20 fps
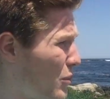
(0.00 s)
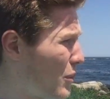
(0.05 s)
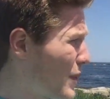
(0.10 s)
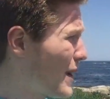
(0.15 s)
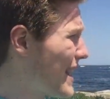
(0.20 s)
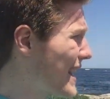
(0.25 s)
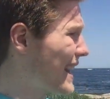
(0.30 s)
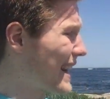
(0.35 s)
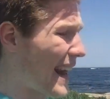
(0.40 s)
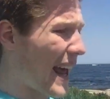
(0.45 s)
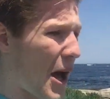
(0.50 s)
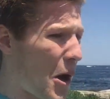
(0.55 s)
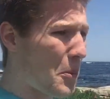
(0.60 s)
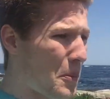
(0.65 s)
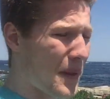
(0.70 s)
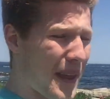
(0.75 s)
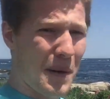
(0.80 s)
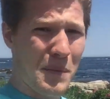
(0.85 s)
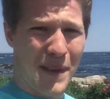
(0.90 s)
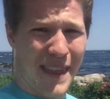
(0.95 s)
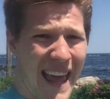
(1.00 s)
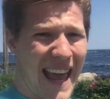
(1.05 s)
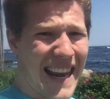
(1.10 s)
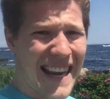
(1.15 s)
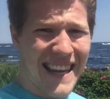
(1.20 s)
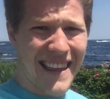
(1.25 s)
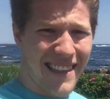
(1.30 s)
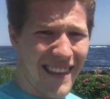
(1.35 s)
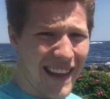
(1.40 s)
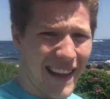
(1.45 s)
we can help them with
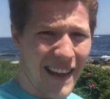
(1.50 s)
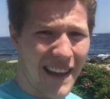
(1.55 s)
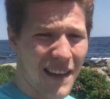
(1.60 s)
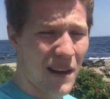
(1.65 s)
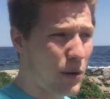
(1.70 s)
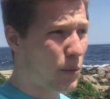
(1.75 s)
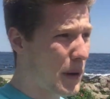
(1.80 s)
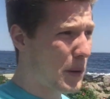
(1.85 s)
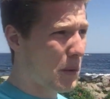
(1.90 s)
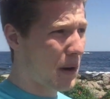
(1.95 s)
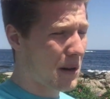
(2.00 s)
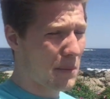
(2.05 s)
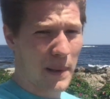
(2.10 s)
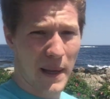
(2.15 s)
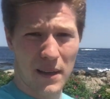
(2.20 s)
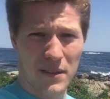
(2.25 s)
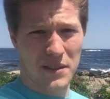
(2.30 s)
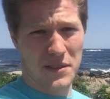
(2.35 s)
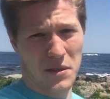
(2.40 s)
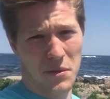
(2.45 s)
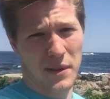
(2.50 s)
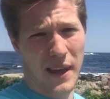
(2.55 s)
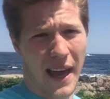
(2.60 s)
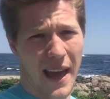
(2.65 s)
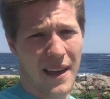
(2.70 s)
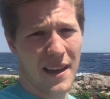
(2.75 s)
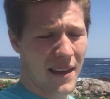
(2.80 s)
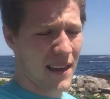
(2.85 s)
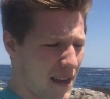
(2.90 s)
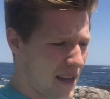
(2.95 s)
anything, we want to be able to do that,
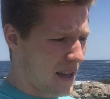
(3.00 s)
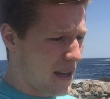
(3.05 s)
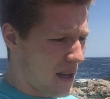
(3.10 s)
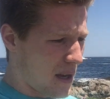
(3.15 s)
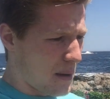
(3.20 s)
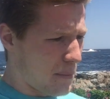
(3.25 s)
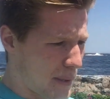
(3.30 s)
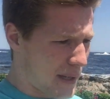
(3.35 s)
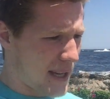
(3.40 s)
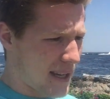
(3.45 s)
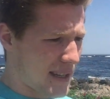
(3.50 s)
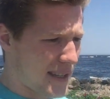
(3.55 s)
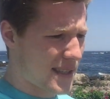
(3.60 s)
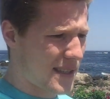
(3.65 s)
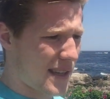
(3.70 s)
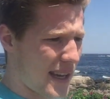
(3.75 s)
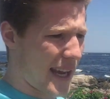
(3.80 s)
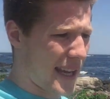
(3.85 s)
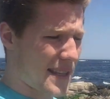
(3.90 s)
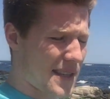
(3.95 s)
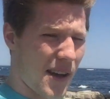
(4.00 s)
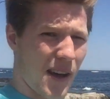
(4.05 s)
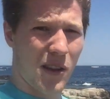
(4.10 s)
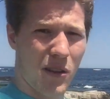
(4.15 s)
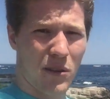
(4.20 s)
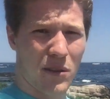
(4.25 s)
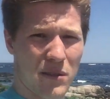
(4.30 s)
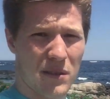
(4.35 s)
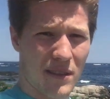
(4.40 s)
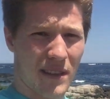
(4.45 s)
because it's
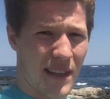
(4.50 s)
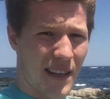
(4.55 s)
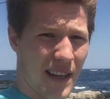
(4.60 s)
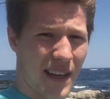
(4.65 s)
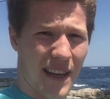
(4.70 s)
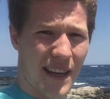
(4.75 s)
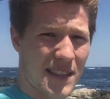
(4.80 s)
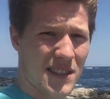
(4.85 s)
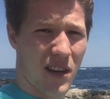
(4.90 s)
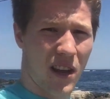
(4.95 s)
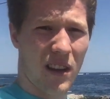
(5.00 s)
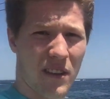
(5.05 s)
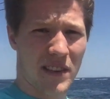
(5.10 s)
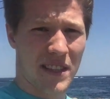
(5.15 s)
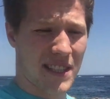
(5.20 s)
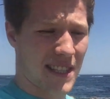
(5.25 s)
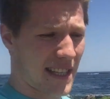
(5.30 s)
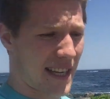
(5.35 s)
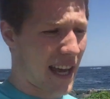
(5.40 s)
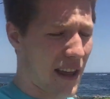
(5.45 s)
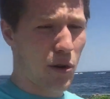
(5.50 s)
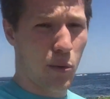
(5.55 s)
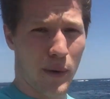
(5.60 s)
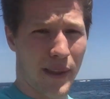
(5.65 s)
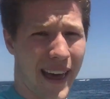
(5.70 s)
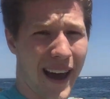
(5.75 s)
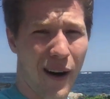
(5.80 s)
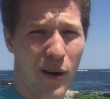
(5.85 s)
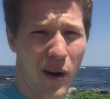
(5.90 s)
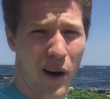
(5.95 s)
all of us together.
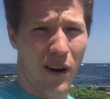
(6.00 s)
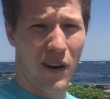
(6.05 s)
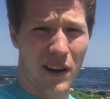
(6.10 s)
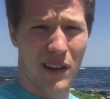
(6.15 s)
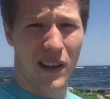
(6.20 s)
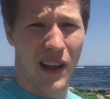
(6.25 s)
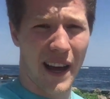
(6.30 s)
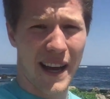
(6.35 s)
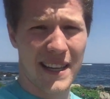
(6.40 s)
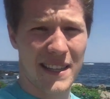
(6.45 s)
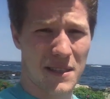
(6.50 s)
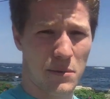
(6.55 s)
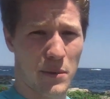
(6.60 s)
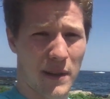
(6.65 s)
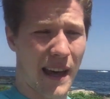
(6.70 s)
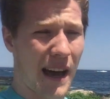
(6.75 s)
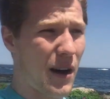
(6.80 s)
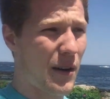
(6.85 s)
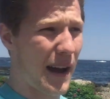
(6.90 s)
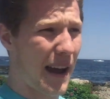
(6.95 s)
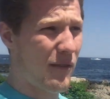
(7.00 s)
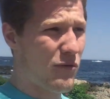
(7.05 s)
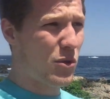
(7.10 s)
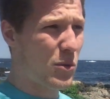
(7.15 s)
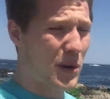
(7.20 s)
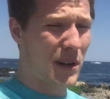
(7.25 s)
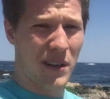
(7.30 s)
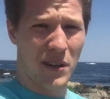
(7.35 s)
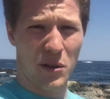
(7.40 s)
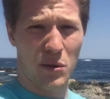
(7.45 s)
Without our clients and without
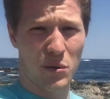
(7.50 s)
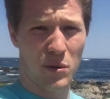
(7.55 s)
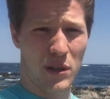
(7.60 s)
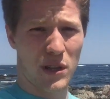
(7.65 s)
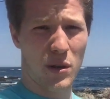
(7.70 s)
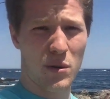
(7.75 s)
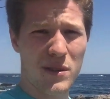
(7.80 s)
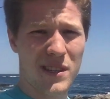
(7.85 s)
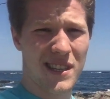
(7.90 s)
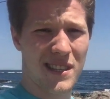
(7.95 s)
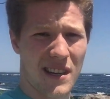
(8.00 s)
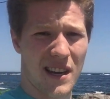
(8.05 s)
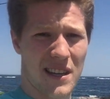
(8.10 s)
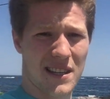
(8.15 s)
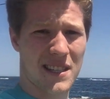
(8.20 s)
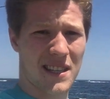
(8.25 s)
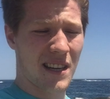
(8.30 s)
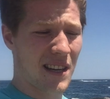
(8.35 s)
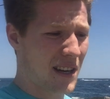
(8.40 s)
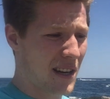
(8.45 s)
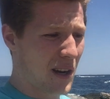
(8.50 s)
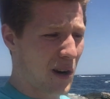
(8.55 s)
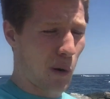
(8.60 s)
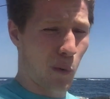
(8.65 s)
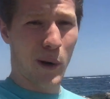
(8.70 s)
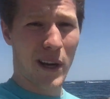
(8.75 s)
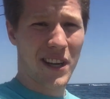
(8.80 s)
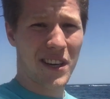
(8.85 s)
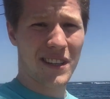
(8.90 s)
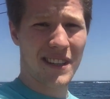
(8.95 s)
everyone who uses us,
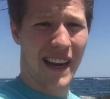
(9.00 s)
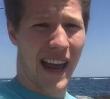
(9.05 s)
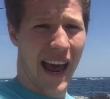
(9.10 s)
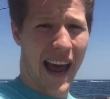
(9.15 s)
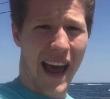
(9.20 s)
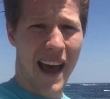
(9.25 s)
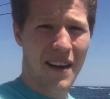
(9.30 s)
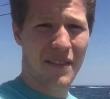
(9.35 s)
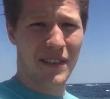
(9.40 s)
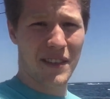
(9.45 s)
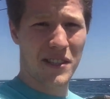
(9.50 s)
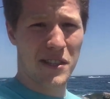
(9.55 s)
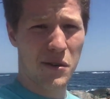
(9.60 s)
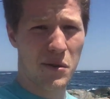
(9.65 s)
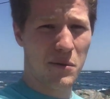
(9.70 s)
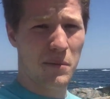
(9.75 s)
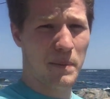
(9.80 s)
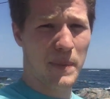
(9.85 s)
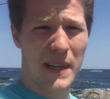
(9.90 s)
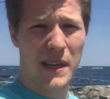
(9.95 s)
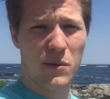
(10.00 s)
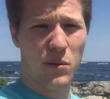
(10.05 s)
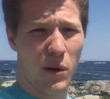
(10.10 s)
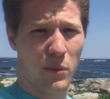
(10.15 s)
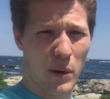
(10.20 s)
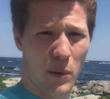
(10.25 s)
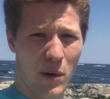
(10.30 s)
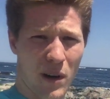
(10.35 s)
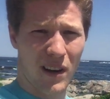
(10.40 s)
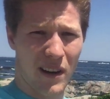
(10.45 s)
we couldn't have and do and be what
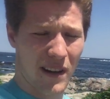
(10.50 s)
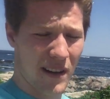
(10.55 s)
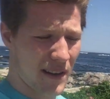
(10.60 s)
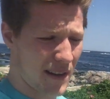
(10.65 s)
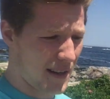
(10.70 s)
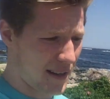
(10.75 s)
we want.